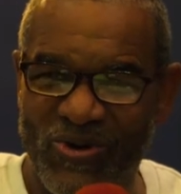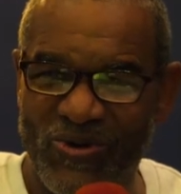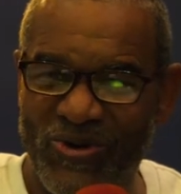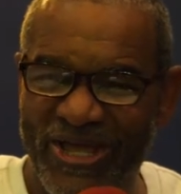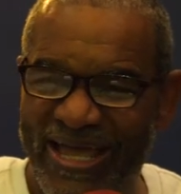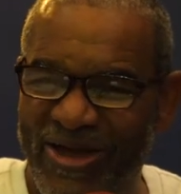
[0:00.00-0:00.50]

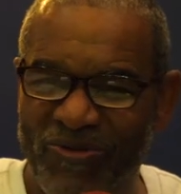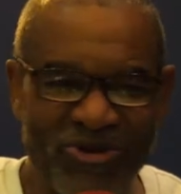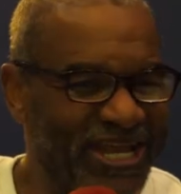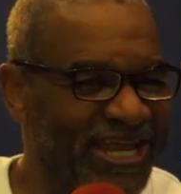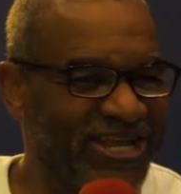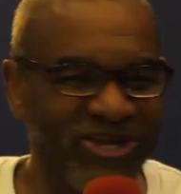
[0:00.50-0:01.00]
We,
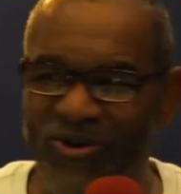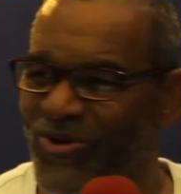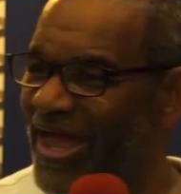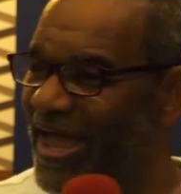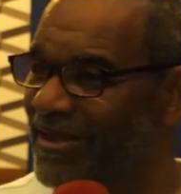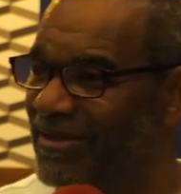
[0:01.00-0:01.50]
we didn't know
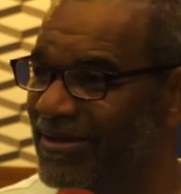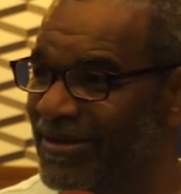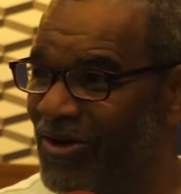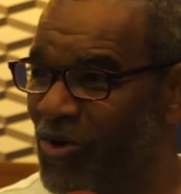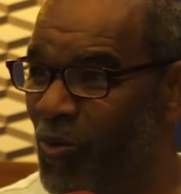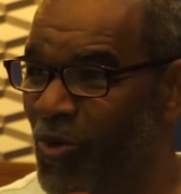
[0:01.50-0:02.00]
that.
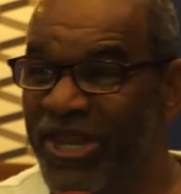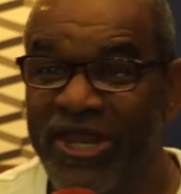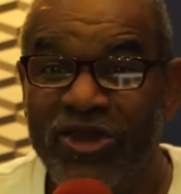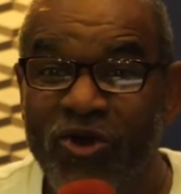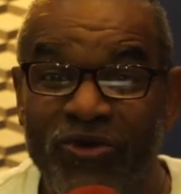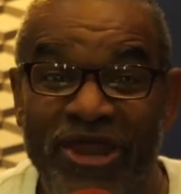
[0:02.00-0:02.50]
We
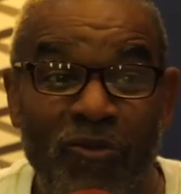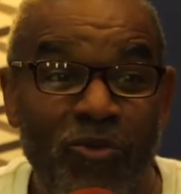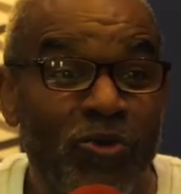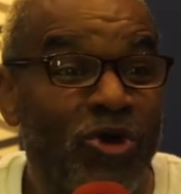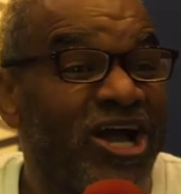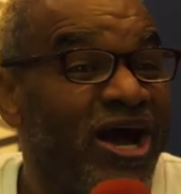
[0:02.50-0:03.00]
didn't know that
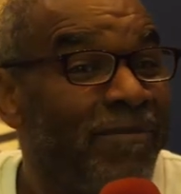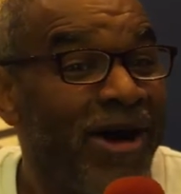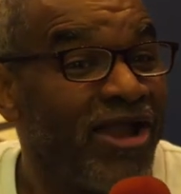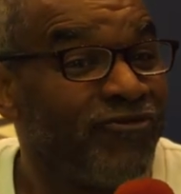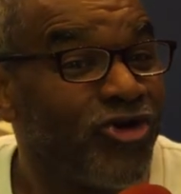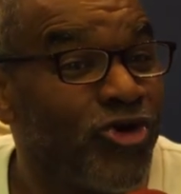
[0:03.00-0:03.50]
we would come
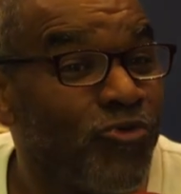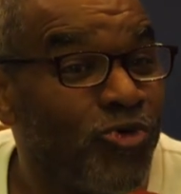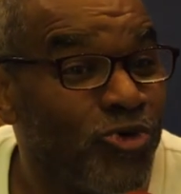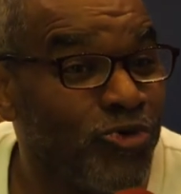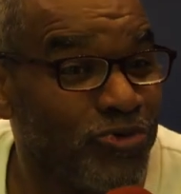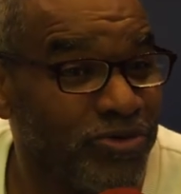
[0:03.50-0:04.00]
out of her
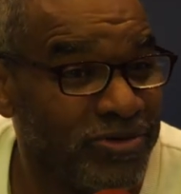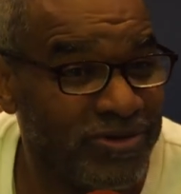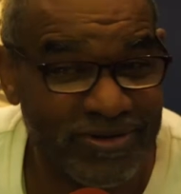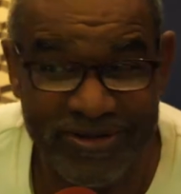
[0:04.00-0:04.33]
womb.